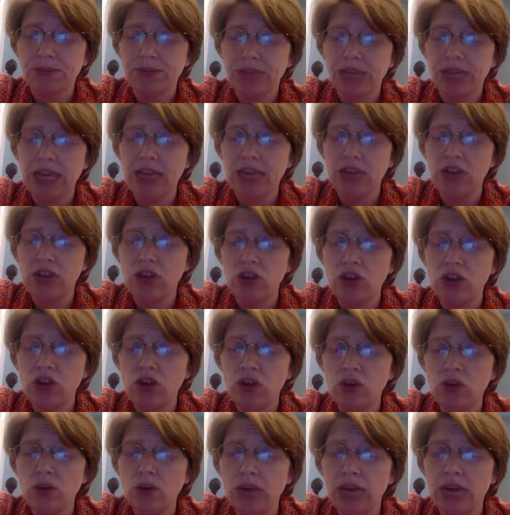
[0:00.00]
in
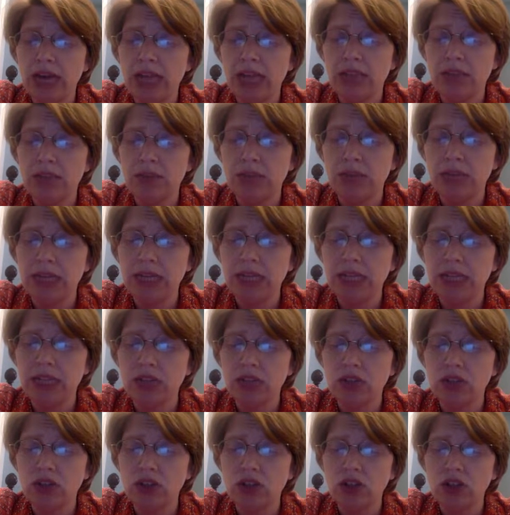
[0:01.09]
you and dependence
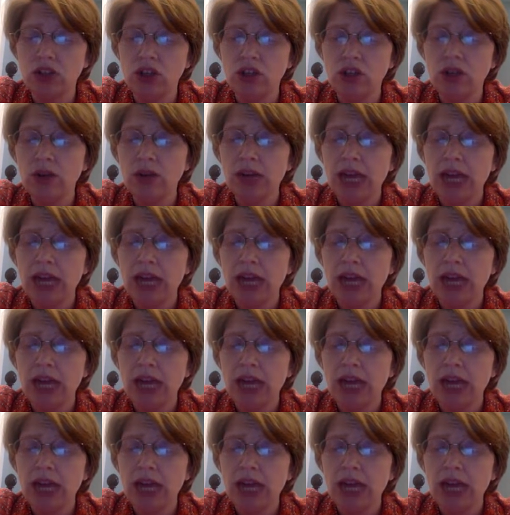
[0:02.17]
on you